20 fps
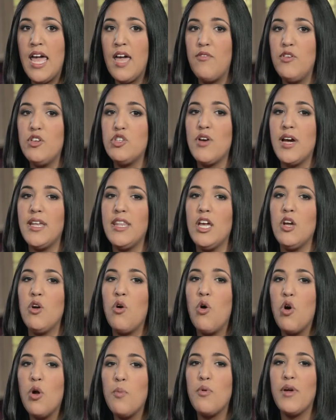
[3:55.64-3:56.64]
If you try to
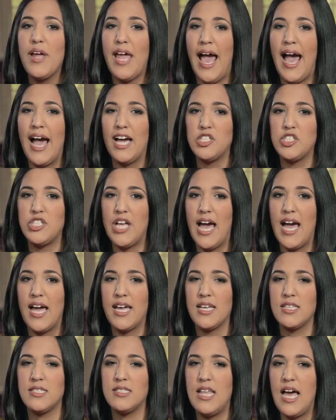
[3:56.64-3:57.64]
incorporate
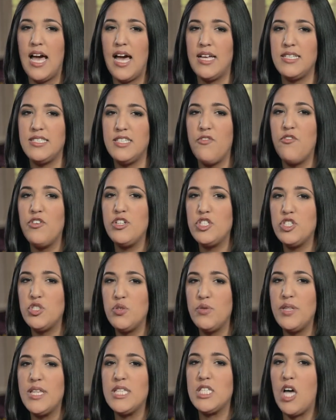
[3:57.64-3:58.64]
hashtags that different
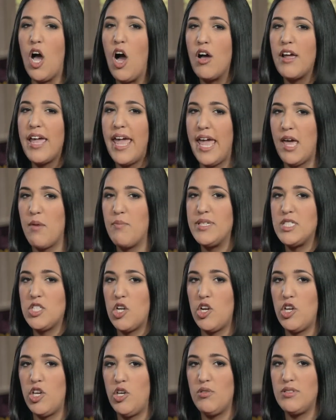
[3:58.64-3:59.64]
students on campus
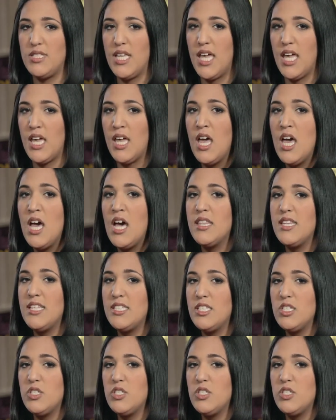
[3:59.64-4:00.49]
are using, this